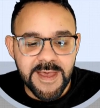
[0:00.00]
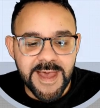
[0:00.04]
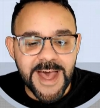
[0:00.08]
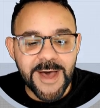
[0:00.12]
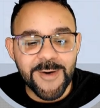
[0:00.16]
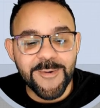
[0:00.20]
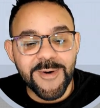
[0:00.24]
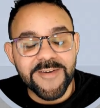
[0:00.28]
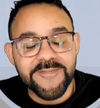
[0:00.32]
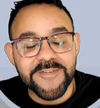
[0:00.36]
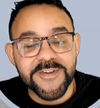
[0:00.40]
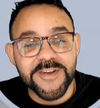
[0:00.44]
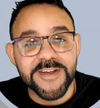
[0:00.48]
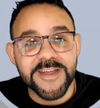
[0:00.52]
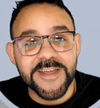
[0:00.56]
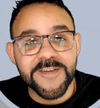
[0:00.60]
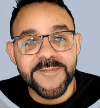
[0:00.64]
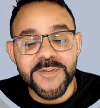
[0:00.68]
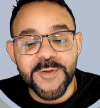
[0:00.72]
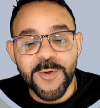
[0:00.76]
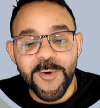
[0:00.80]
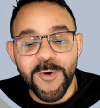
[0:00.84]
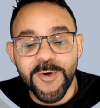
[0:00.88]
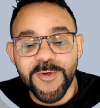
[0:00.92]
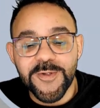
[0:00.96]
However, if
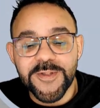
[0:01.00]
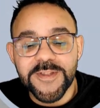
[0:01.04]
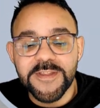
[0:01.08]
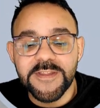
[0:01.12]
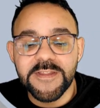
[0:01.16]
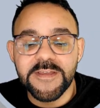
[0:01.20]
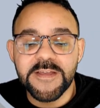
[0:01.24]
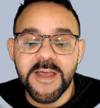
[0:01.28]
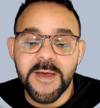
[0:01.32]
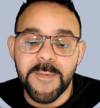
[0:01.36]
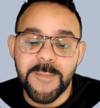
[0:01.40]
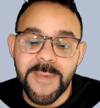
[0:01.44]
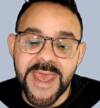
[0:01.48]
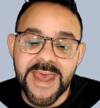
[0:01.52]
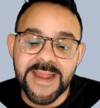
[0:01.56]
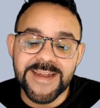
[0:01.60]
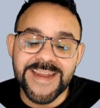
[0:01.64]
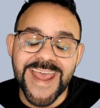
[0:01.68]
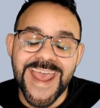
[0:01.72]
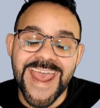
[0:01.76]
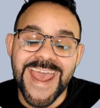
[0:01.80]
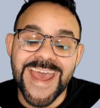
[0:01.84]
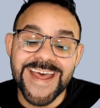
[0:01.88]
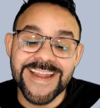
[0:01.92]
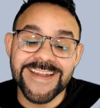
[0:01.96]
you hold Command
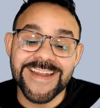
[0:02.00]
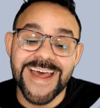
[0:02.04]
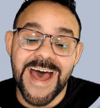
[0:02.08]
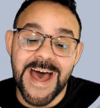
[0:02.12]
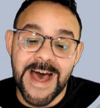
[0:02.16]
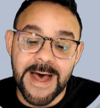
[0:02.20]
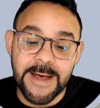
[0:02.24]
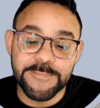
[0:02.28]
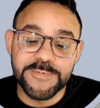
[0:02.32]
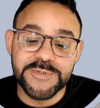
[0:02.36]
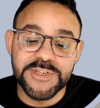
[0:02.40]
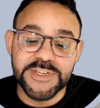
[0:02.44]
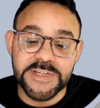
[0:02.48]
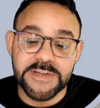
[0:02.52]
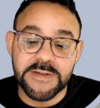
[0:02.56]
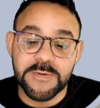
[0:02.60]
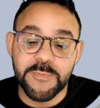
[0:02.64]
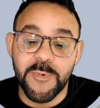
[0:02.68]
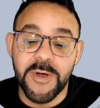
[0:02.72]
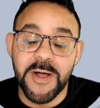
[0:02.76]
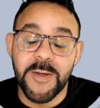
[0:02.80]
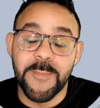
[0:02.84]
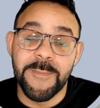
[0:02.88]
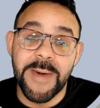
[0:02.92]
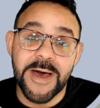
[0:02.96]
and Option
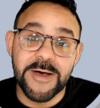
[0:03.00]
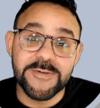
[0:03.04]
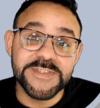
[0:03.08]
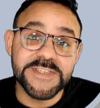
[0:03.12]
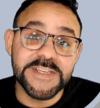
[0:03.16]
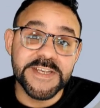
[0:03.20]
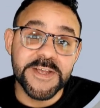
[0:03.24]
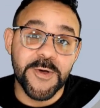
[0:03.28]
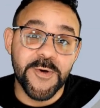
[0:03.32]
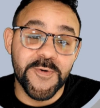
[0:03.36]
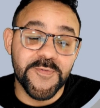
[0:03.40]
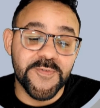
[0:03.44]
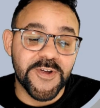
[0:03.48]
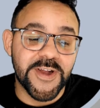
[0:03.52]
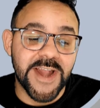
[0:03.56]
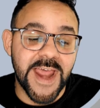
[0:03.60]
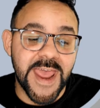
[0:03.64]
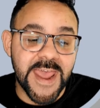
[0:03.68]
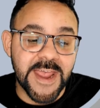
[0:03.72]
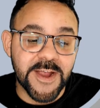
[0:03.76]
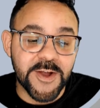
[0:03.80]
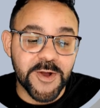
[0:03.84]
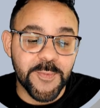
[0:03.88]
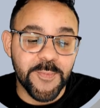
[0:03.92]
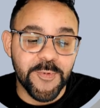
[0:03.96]
while mousing over an
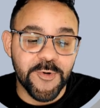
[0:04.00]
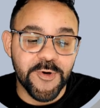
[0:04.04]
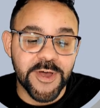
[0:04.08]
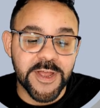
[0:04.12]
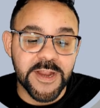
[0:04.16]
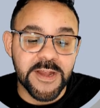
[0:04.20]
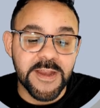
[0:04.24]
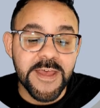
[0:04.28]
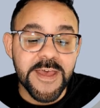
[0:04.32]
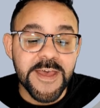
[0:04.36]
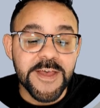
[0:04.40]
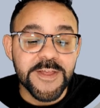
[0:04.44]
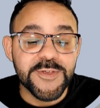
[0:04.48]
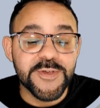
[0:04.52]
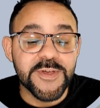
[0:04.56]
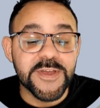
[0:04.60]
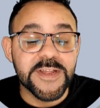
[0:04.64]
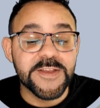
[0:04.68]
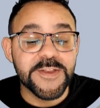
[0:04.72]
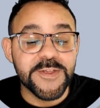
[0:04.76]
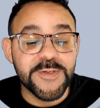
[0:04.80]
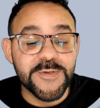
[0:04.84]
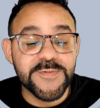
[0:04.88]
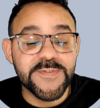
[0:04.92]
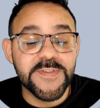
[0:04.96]
anchor point, you
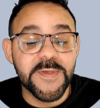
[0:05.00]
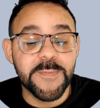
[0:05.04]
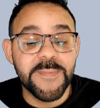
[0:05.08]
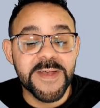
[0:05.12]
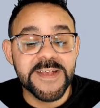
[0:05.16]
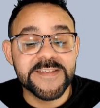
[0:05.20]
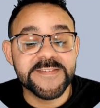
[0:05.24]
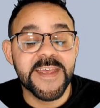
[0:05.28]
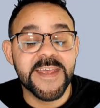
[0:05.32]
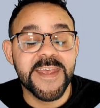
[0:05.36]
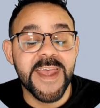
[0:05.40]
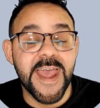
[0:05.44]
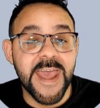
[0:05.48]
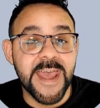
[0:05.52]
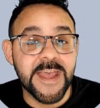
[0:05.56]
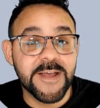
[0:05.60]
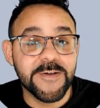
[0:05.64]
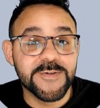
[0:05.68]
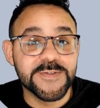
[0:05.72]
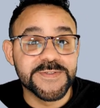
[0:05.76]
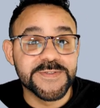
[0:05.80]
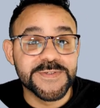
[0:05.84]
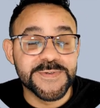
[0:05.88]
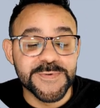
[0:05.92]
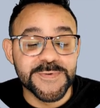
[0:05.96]
can use the Bezier
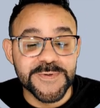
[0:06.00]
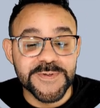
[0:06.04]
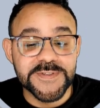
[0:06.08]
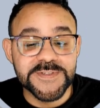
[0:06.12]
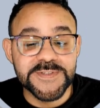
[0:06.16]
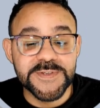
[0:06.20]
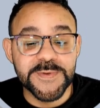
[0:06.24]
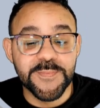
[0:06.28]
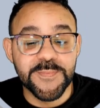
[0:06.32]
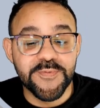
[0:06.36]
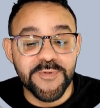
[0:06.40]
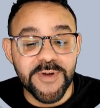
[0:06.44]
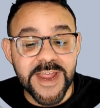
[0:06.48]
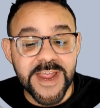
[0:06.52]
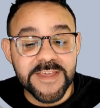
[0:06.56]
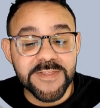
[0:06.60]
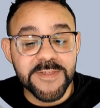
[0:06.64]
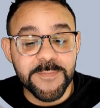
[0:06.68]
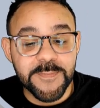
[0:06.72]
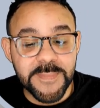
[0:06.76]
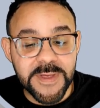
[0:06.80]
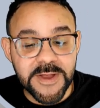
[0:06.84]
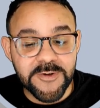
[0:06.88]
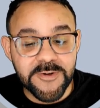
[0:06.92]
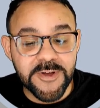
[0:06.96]
Angle tool to break the
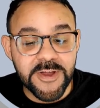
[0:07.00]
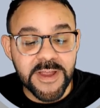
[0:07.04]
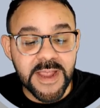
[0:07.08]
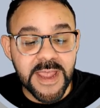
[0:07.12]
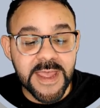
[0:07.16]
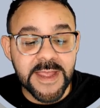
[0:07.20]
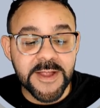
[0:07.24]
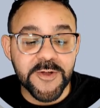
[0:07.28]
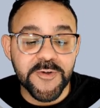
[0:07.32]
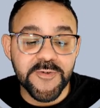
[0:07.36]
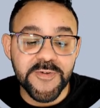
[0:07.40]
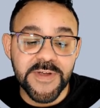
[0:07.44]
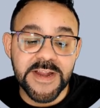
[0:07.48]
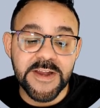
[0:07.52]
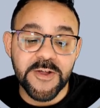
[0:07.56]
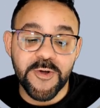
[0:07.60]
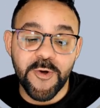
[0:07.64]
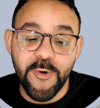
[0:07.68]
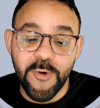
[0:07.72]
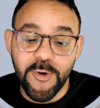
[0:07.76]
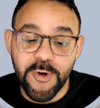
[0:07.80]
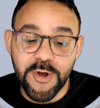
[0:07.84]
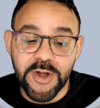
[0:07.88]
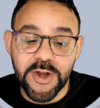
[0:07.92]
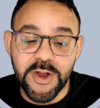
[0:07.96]
mirroring and create a
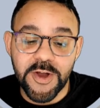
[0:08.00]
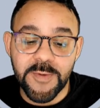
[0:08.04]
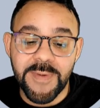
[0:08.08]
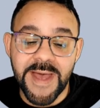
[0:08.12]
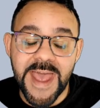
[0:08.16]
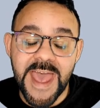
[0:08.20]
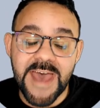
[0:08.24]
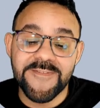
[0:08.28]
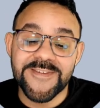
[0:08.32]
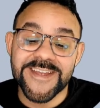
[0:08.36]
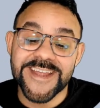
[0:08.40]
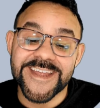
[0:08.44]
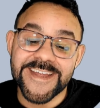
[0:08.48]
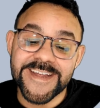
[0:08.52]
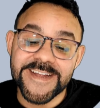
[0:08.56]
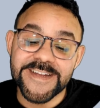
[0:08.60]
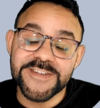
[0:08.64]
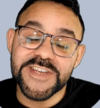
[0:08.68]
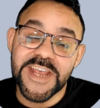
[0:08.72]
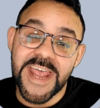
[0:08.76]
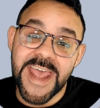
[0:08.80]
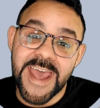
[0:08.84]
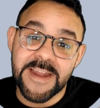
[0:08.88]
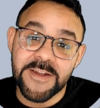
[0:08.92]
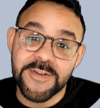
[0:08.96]
corner by having
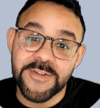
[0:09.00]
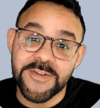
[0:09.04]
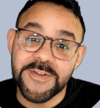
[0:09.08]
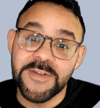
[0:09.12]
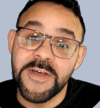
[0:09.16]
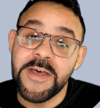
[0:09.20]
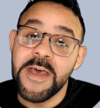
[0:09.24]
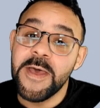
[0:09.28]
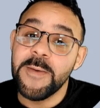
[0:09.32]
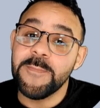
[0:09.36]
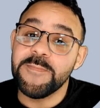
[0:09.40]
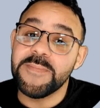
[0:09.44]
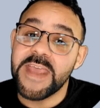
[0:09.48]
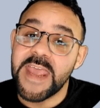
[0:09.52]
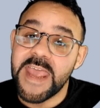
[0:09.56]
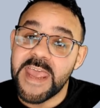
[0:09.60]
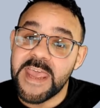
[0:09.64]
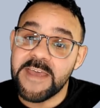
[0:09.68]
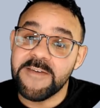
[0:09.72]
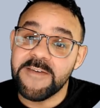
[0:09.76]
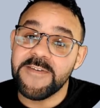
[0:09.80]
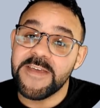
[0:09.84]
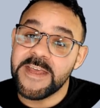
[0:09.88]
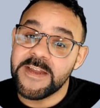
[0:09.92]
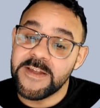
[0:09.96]
each handle
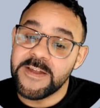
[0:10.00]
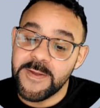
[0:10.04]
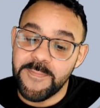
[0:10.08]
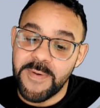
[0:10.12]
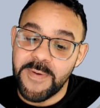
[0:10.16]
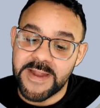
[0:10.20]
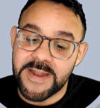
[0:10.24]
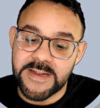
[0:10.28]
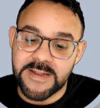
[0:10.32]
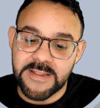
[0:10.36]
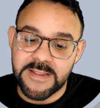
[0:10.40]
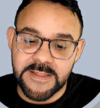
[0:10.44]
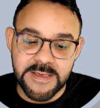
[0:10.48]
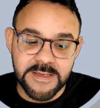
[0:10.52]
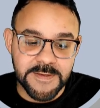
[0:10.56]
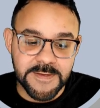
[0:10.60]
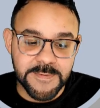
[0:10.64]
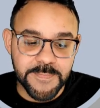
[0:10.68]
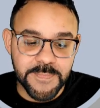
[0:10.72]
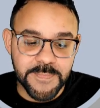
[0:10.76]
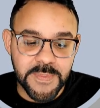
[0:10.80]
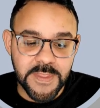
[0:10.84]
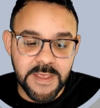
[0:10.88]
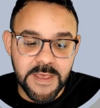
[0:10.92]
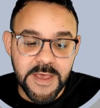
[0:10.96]
behave independently.
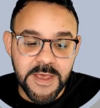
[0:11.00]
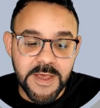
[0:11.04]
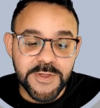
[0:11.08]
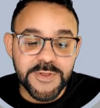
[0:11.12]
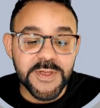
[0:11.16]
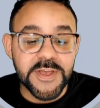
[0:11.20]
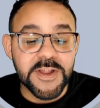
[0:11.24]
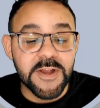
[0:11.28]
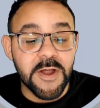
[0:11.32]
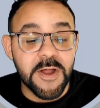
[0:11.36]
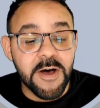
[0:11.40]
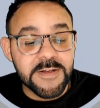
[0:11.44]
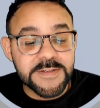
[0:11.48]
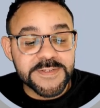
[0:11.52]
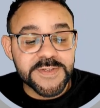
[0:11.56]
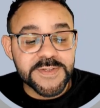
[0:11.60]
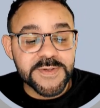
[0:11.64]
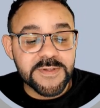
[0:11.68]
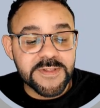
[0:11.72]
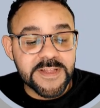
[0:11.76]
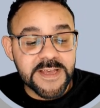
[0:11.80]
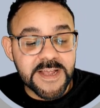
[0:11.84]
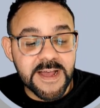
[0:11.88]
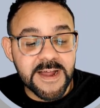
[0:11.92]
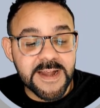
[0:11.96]
You can also
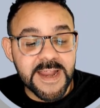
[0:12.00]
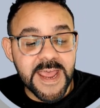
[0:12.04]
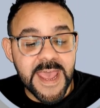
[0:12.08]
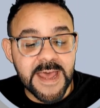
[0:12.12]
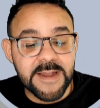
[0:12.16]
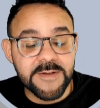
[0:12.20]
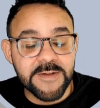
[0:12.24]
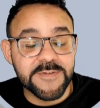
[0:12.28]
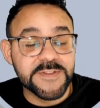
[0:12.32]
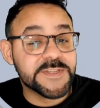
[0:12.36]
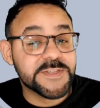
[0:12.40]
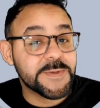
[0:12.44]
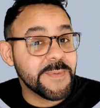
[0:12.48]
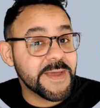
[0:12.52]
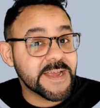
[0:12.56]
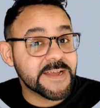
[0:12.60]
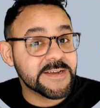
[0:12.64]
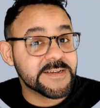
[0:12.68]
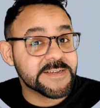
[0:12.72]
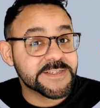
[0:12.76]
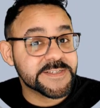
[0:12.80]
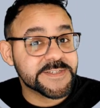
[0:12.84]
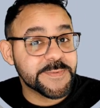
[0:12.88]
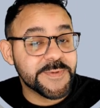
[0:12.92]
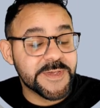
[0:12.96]
click on a handle to make
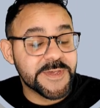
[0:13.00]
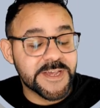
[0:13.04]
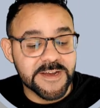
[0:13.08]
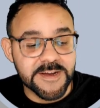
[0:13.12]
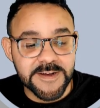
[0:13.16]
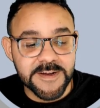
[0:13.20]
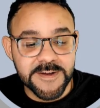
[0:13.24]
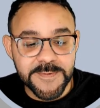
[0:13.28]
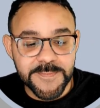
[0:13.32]
it disappear.